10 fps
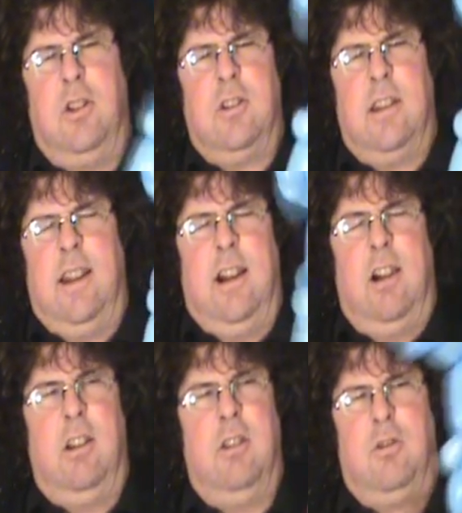Use a
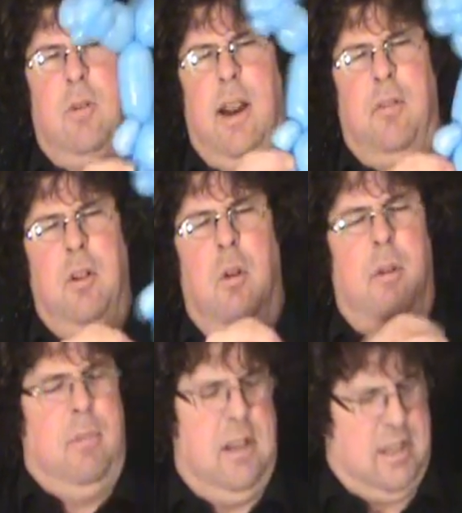needle, use whatever you
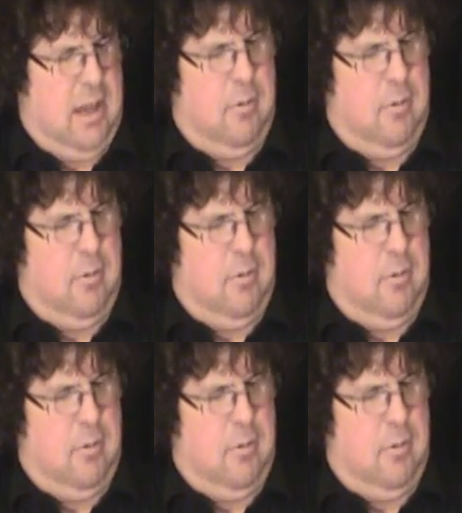want, but just get